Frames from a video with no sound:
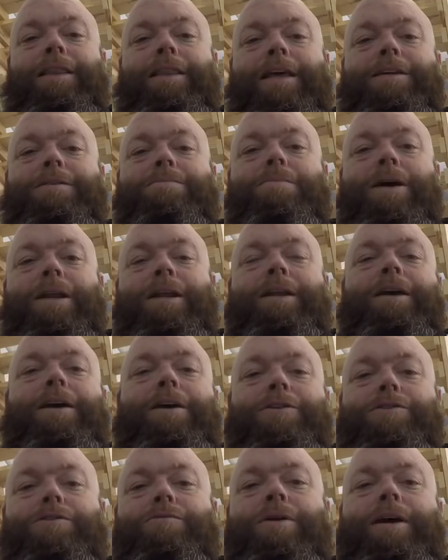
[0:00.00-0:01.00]
that's money that
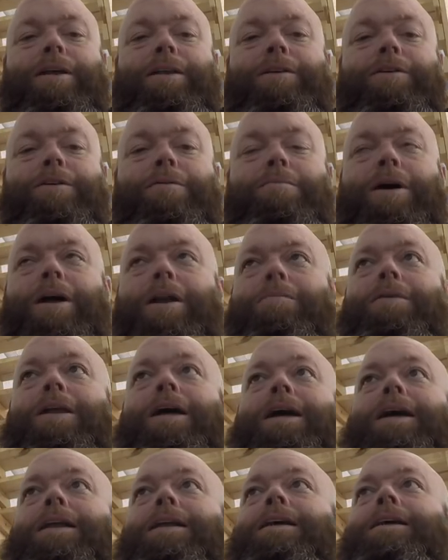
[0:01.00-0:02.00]
goes directly to your bottom
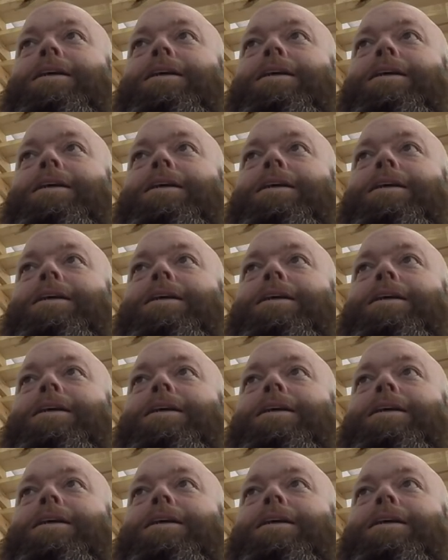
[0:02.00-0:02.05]
line.